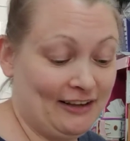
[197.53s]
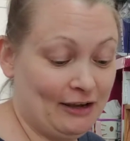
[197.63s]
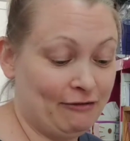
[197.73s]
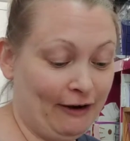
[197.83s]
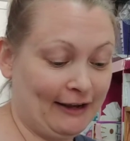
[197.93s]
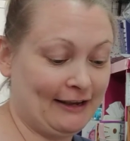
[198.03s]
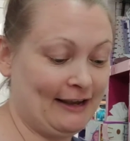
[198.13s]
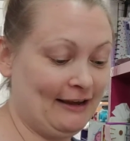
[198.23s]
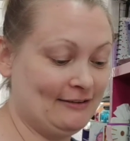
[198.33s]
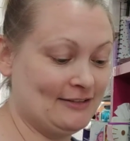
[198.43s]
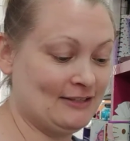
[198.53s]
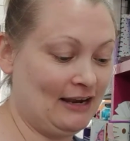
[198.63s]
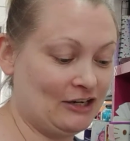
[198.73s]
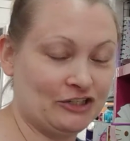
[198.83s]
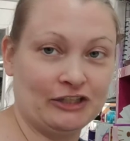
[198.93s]
If I can't
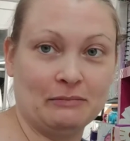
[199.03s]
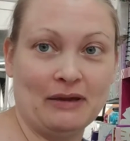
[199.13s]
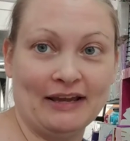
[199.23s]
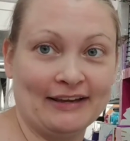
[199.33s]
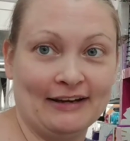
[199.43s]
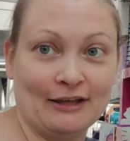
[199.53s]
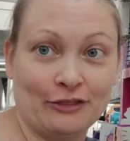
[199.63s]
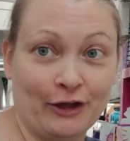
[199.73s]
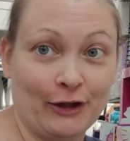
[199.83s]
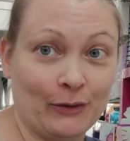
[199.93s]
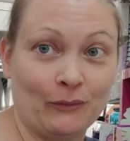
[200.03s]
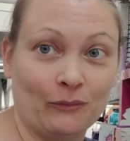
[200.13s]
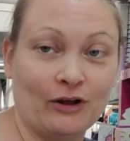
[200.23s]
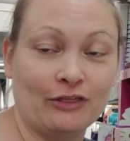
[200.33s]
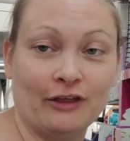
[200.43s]
actually make anything
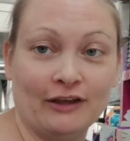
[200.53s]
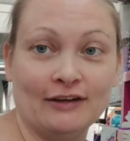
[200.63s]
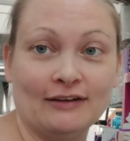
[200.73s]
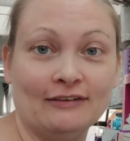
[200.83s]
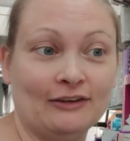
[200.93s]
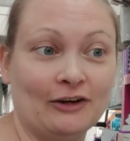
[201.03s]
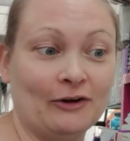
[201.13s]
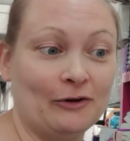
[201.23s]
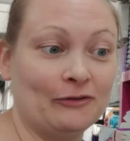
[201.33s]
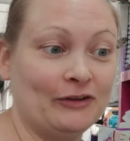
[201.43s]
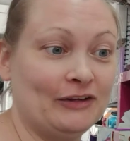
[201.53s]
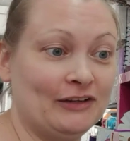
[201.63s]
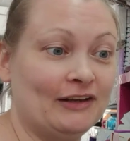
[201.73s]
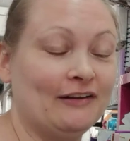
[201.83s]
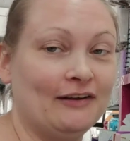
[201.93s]
with it, you know,
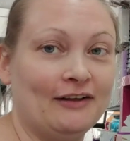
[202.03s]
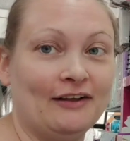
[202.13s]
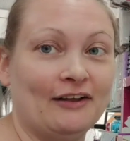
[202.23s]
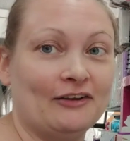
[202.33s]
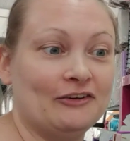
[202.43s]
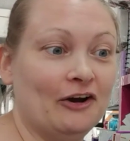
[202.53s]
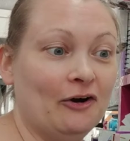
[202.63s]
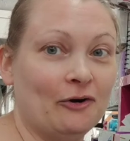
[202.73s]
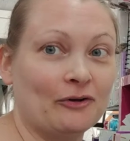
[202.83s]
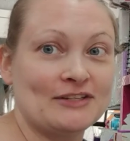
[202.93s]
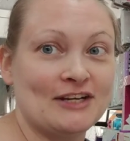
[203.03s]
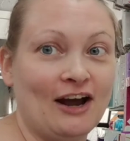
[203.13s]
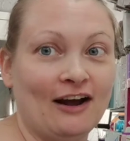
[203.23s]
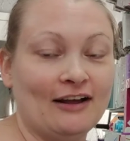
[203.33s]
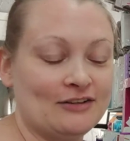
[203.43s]
then no, it's
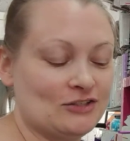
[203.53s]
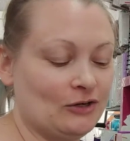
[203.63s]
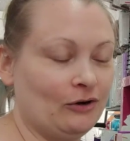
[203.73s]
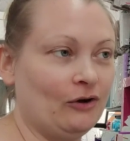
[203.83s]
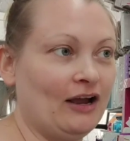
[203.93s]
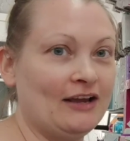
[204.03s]
not. So